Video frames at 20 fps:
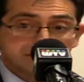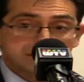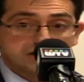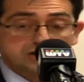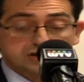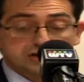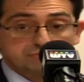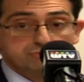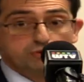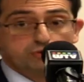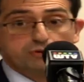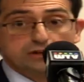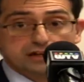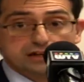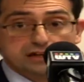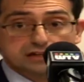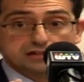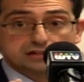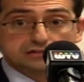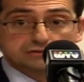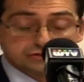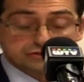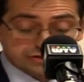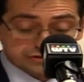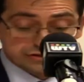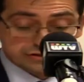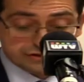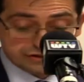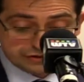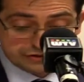smaller exclusion
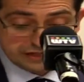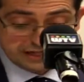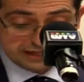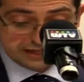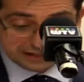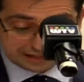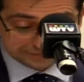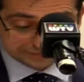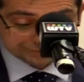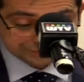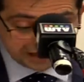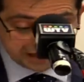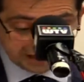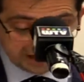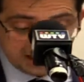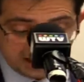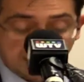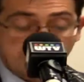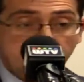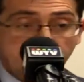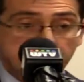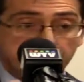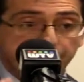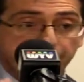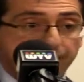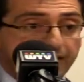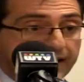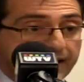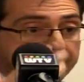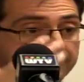zone here. And in
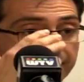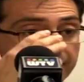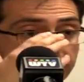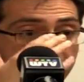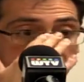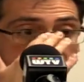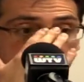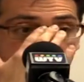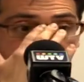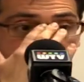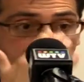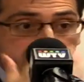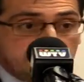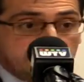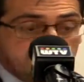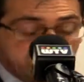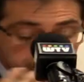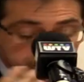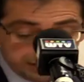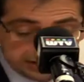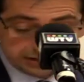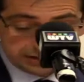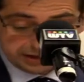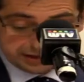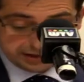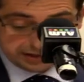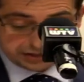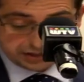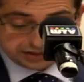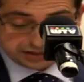fact,
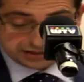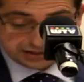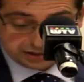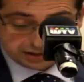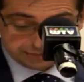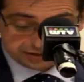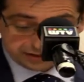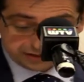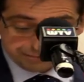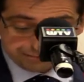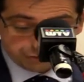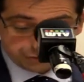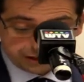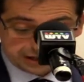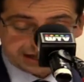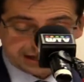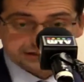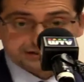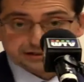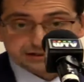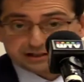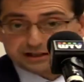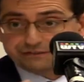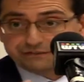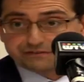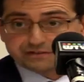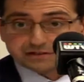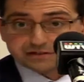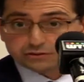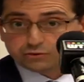Justice Edelman did point out that if this
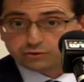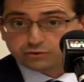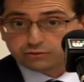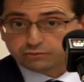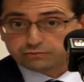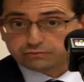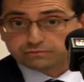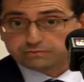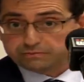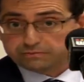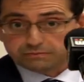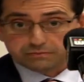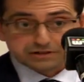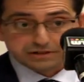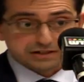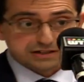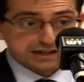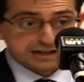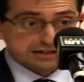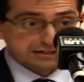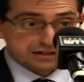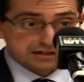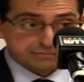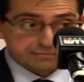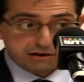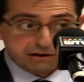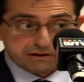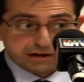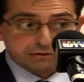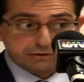law was enacted in America,
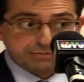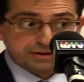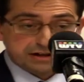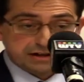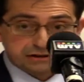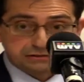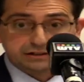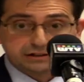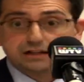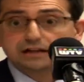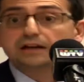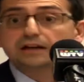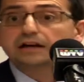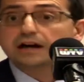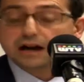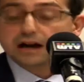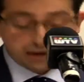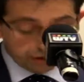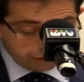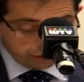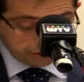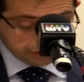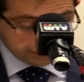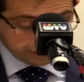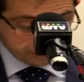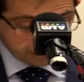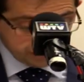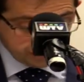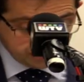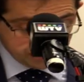it would be held
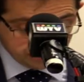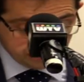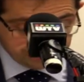unconstitutional.